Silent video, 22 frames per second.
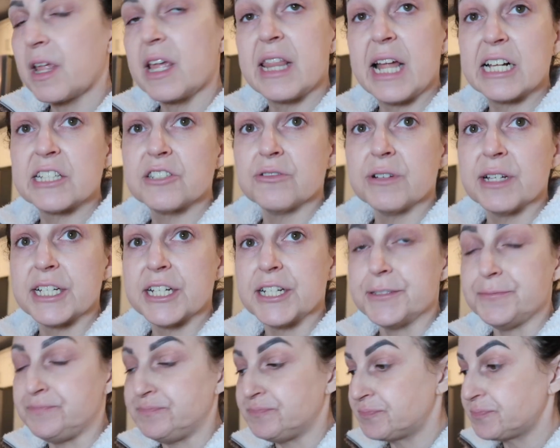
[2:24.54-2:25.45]
That's really
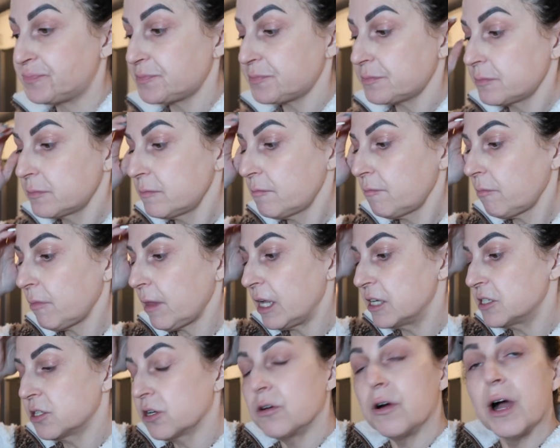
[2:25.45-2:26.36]
good.
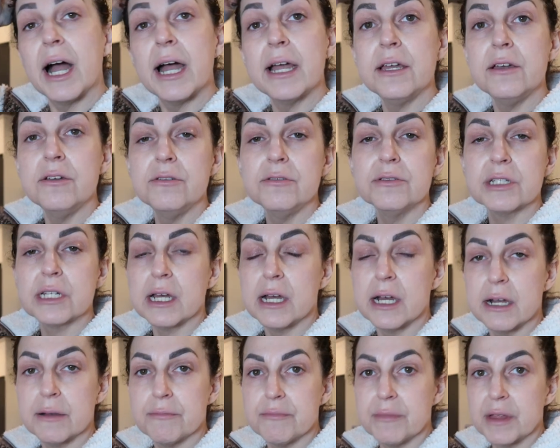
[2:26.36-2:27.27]
So I used
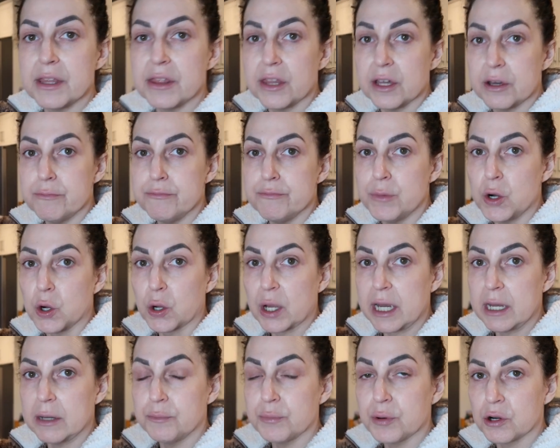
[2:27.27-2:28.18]
the
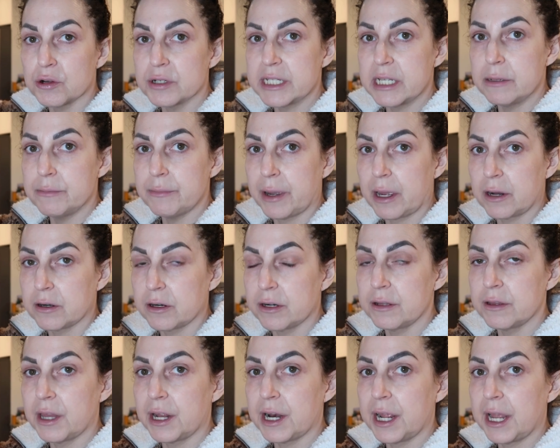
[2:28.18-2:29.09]
mocha protein
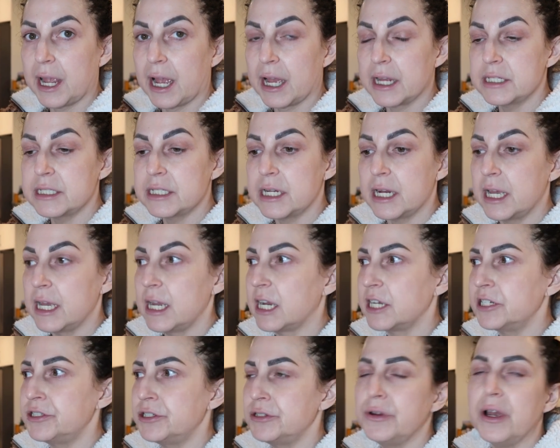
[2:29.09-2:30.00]
powder that I had today.
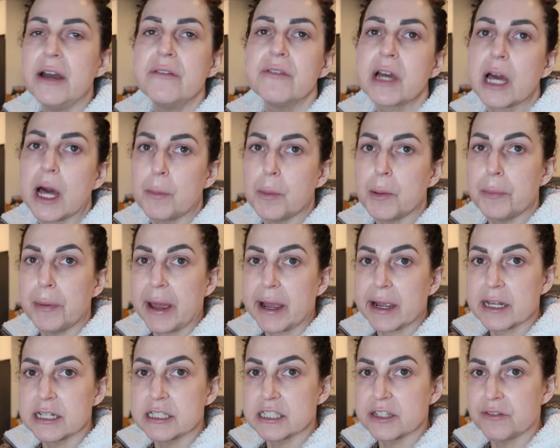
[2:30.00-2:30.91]
I do have a couple
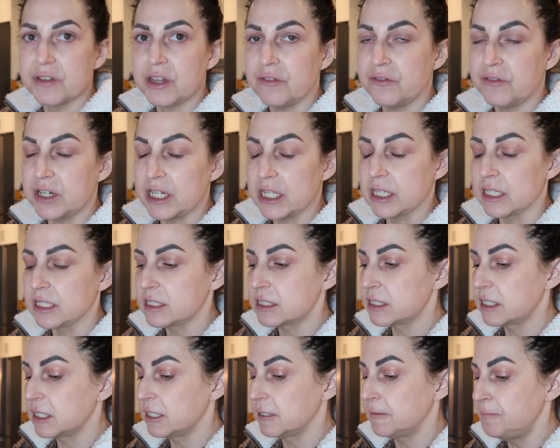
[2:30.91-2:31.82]
packets of the vanilla
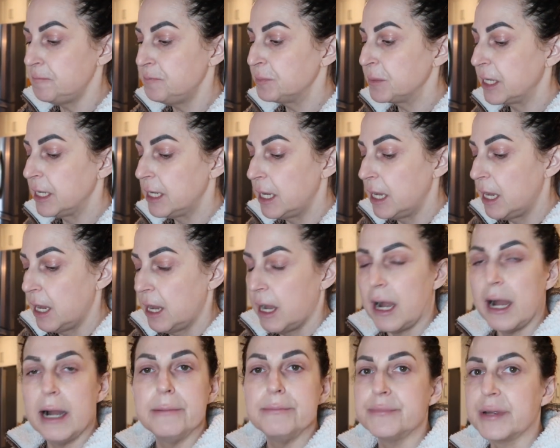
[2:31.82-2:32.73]
still,
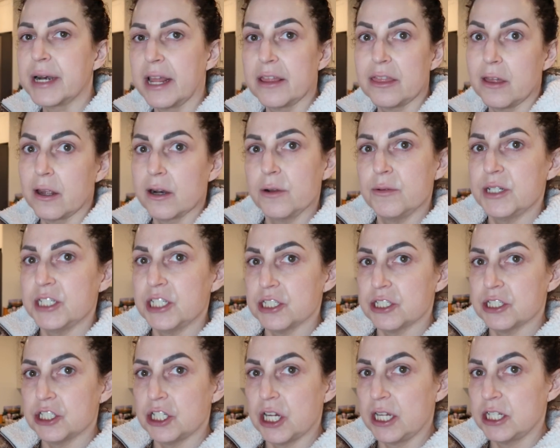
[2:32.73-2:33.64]
but I thought I would
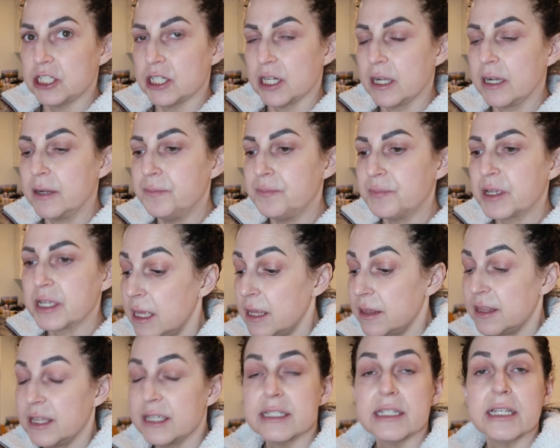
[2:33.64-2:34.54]
just change it up.
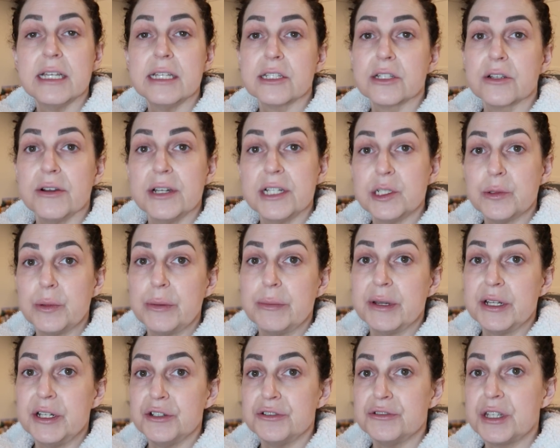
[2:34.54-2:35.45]
This is going to be
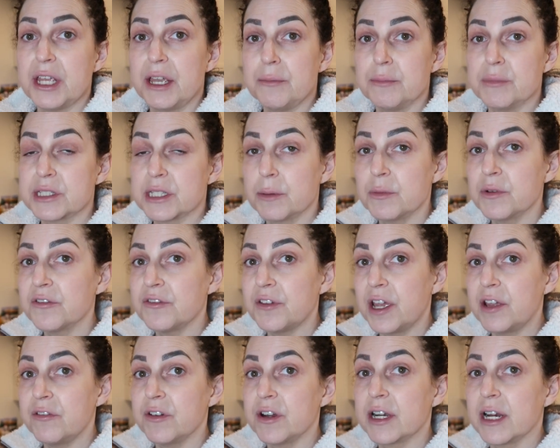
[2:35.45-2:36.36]
my new summer
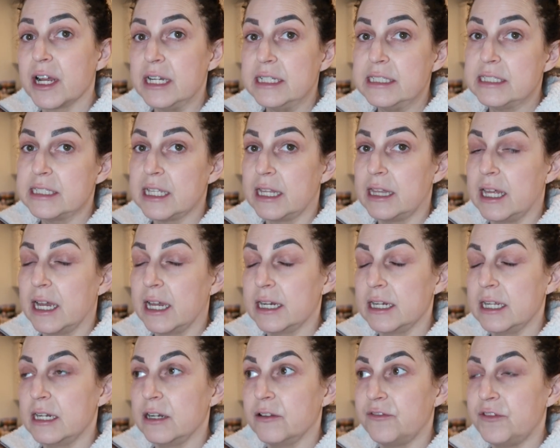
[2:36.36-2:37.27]
favorite. I said
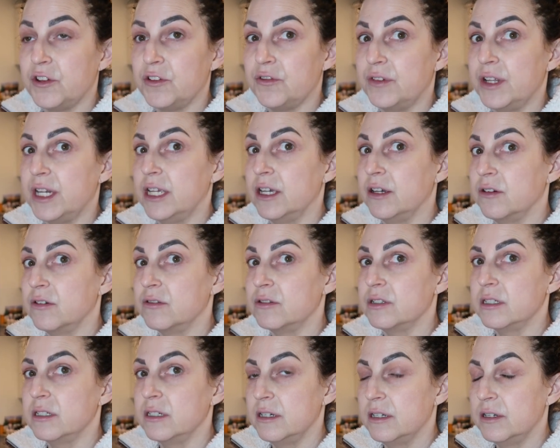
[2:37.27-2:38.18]
that in a few
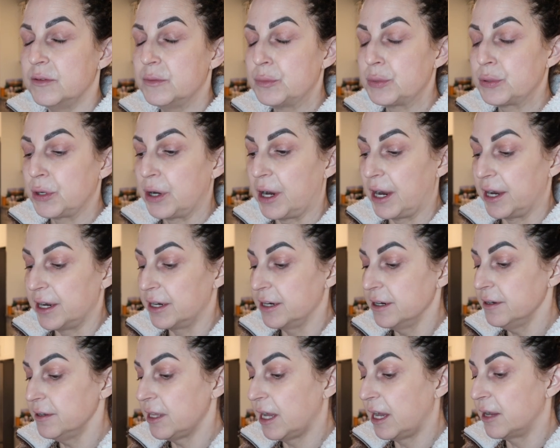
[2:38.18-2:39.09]
videos
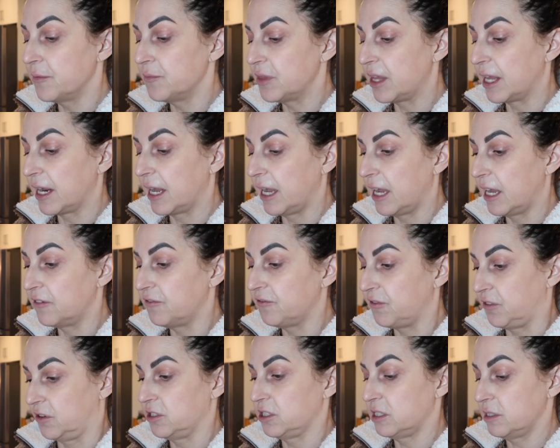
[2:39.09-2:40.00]
prior that I
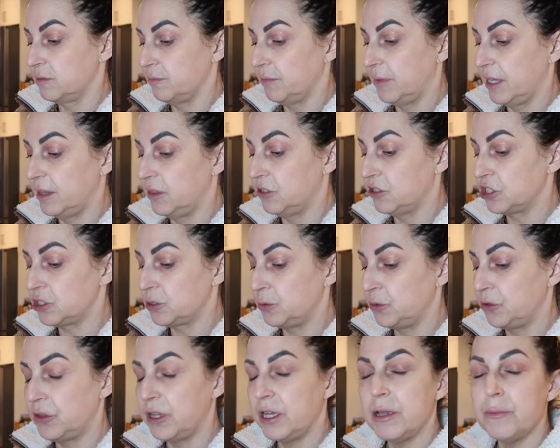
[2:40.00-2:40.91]
had first made this
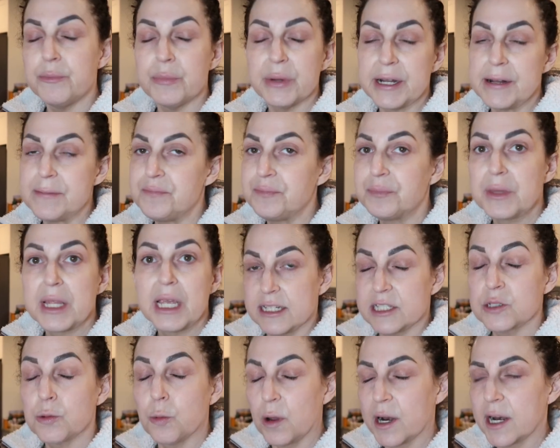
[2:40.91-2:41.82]
smoothie, but
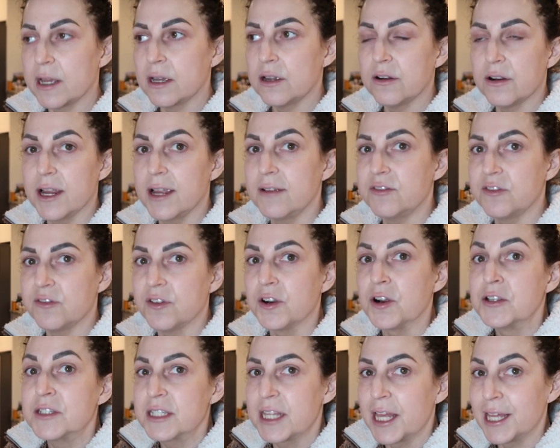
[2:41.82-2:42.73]
it's what I craved
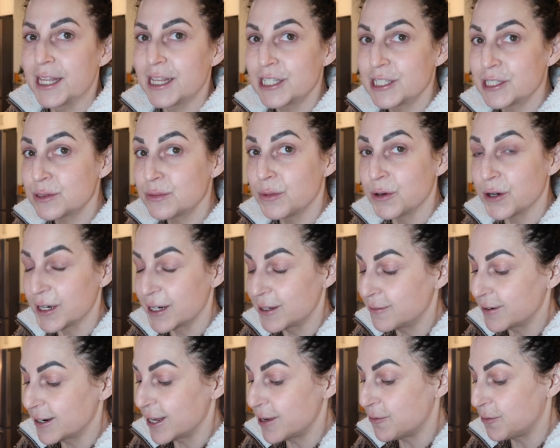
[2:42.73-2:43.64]
first thing this
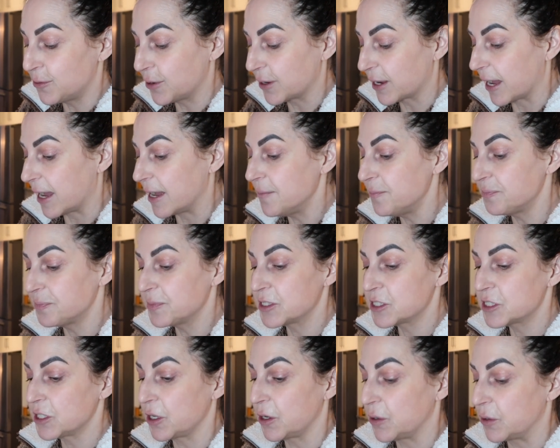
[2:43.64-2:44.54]
morning when I woke up.
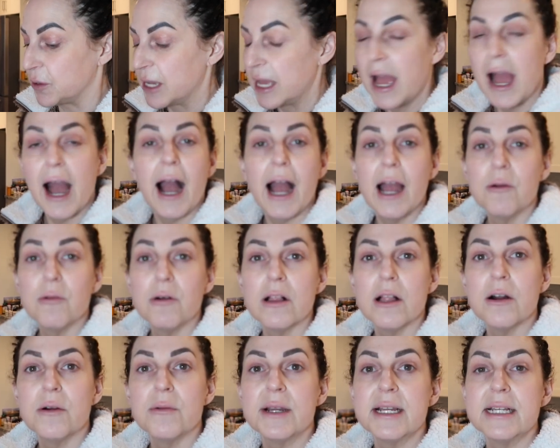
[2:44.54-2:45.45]
So I will
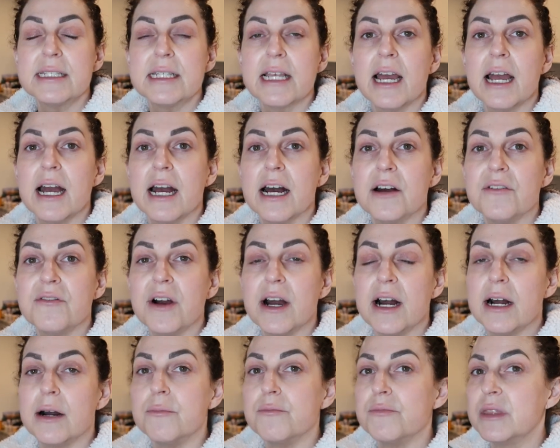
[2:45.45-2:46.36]
always have
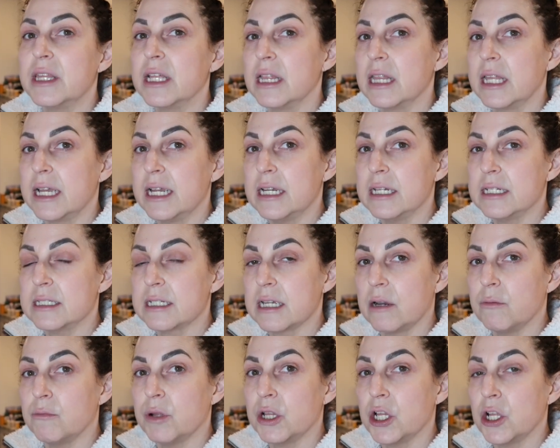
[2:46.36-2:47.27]
the link
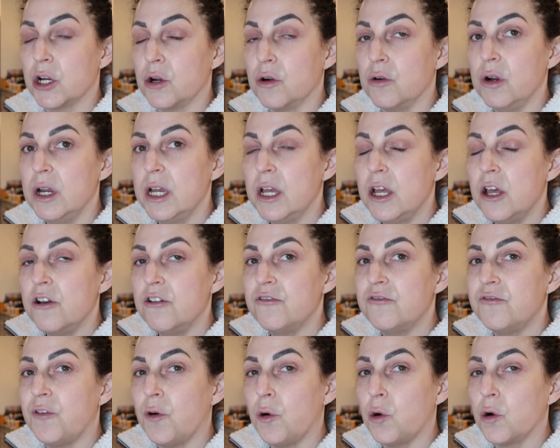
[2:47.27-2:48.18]
down below
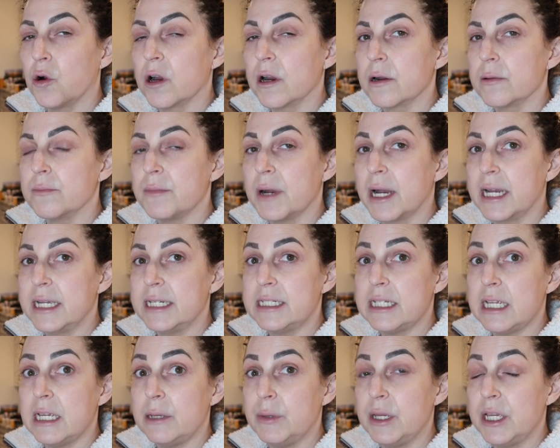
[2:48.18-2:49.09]
for my
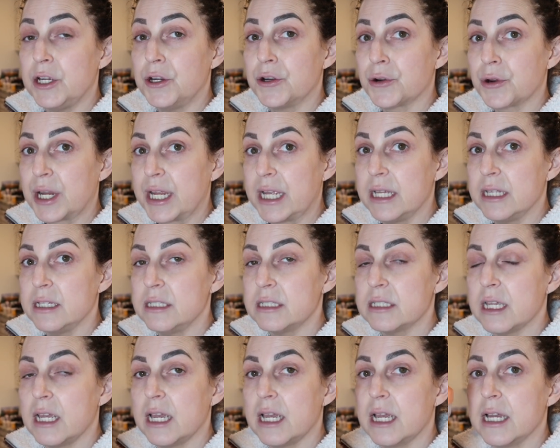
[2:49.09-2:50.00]
teamy
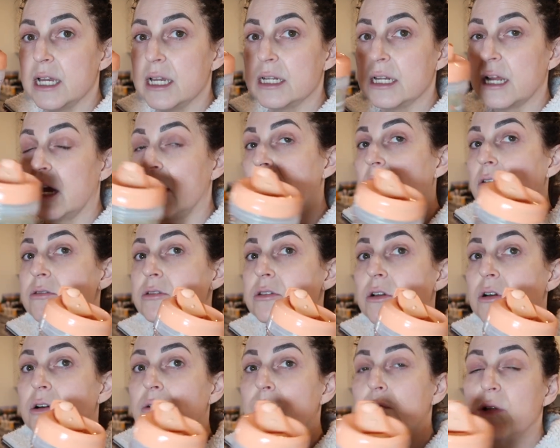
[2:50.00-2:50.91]
greens, and I
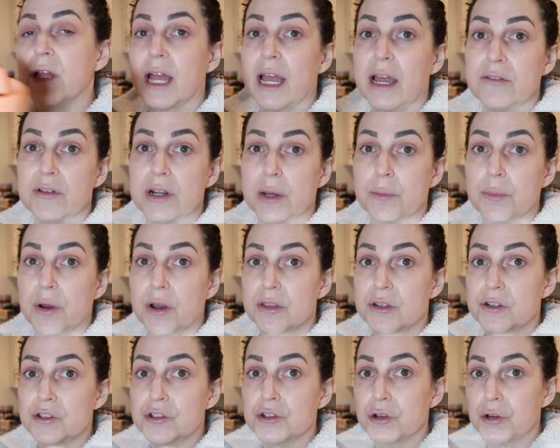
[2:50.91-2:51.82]
also will have it up
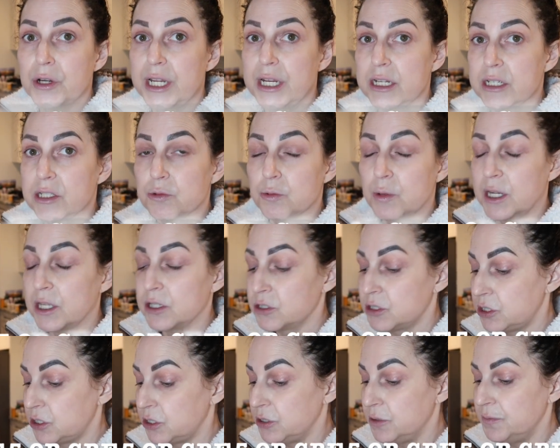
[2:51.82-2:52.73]
on the screen as well
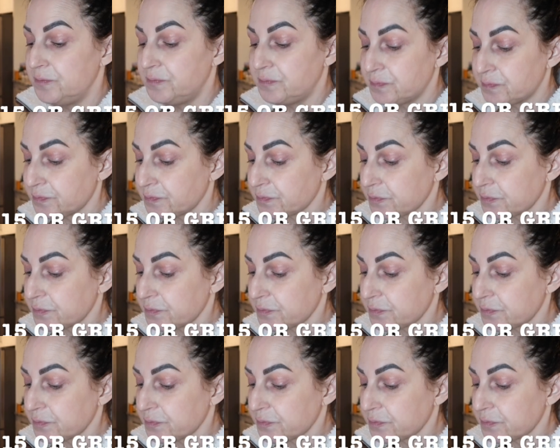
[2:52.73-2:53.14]
too.